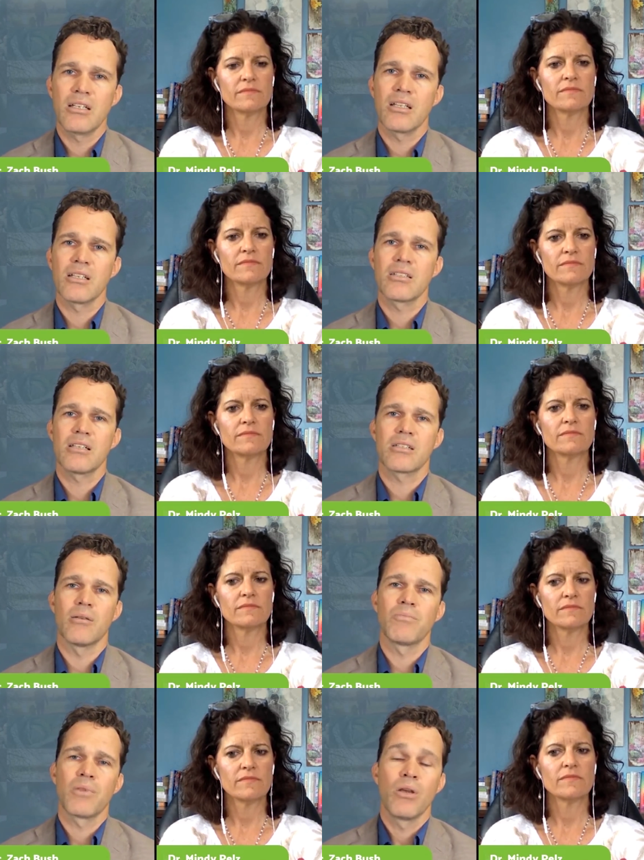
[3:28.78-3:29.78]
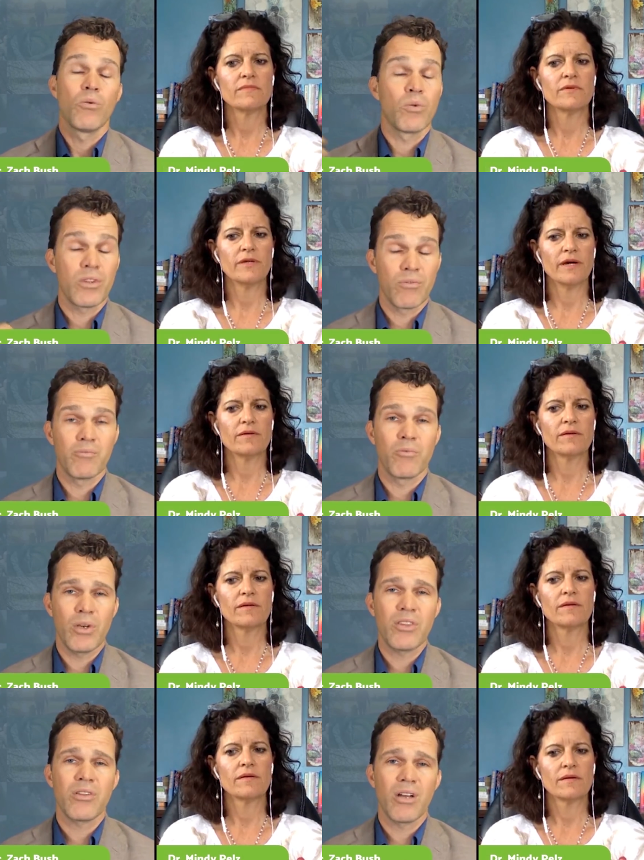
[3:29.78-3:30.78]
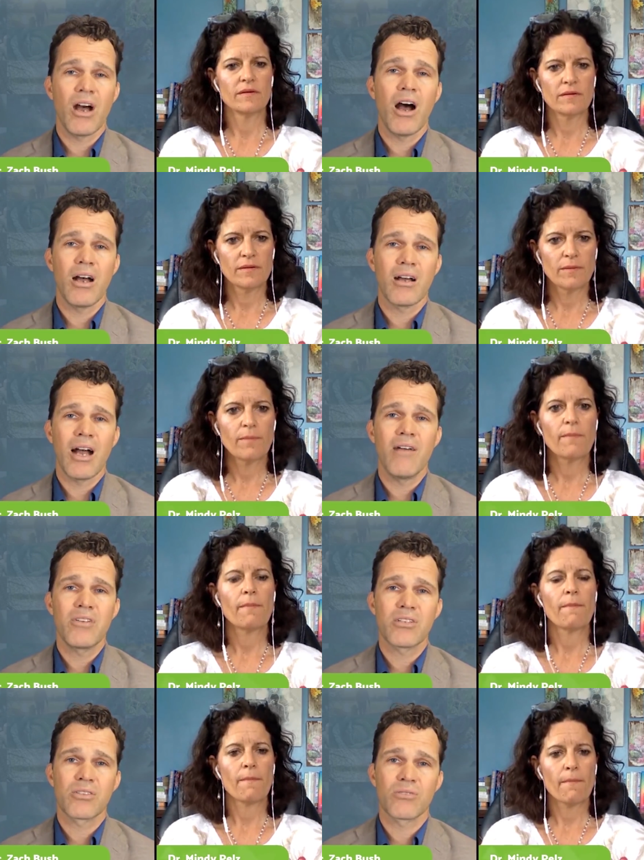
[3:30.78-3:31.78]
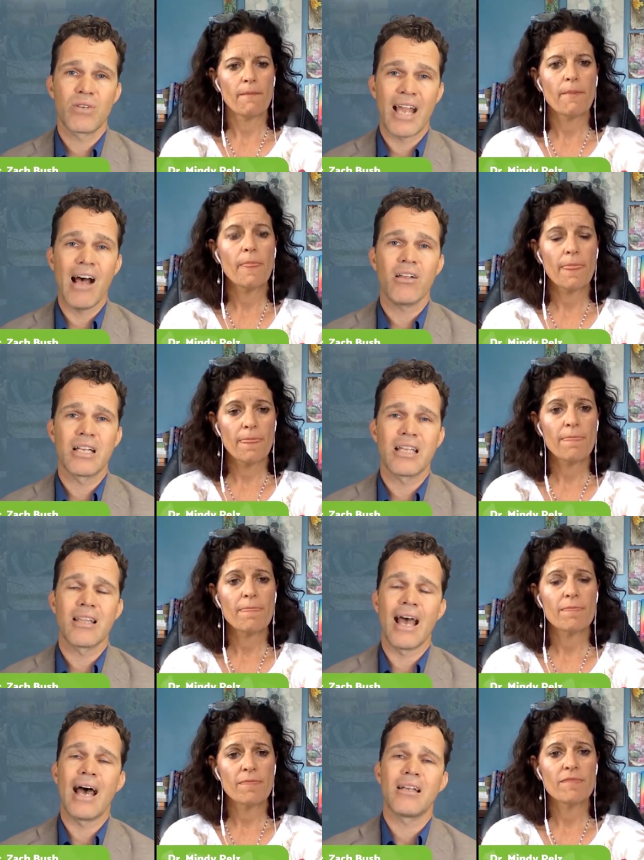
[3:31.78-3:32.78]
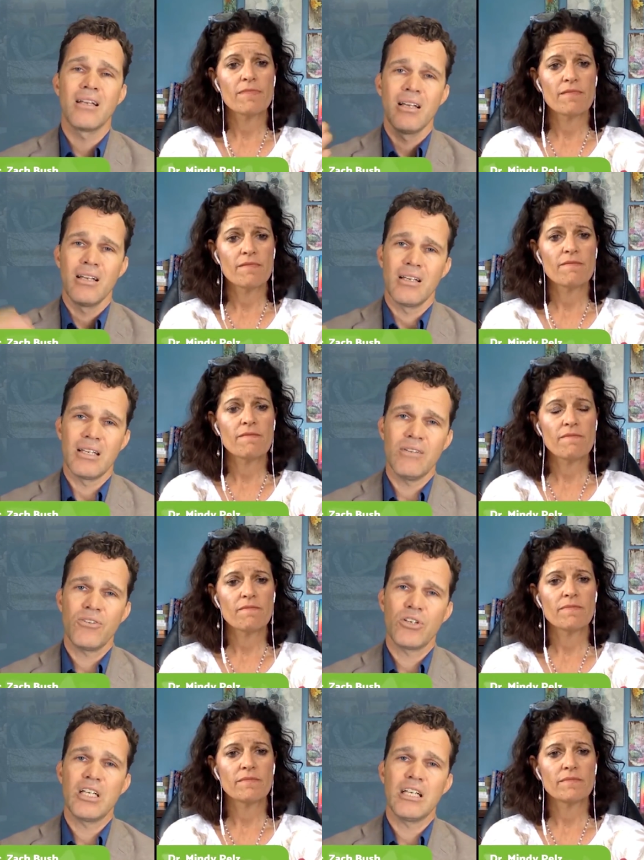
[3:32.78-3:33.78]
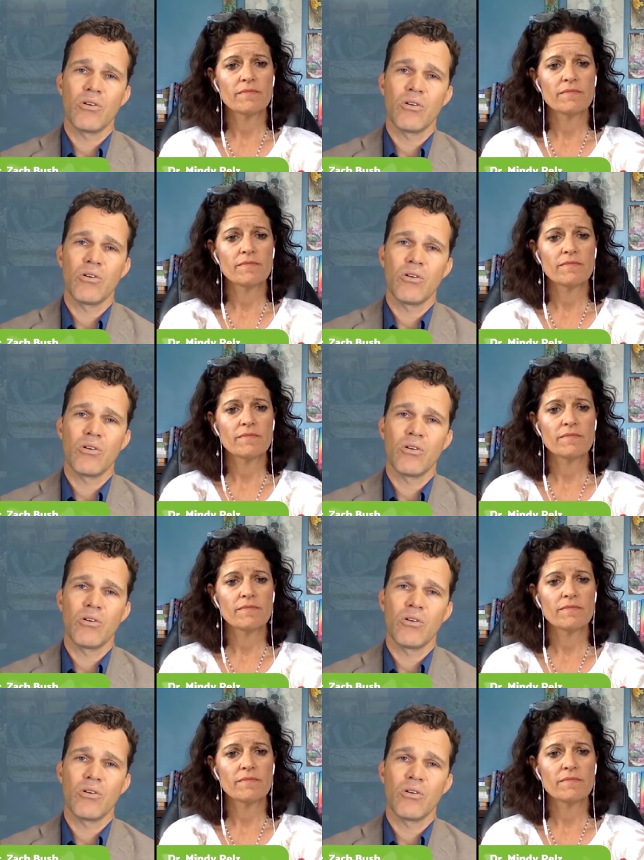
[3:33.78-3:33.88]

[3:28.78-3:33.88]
Speaker 1: into the system. With the, yeah. with the obvious reality that if you're